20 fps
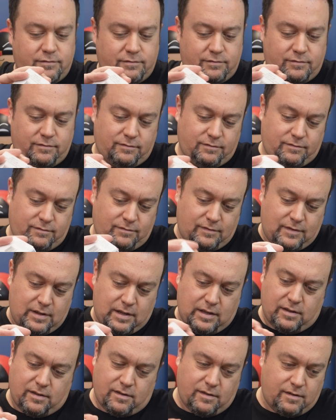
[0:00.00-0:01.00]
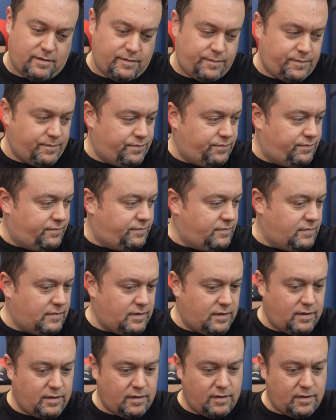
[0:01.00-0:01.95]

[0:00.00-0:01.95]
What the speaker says: (silence)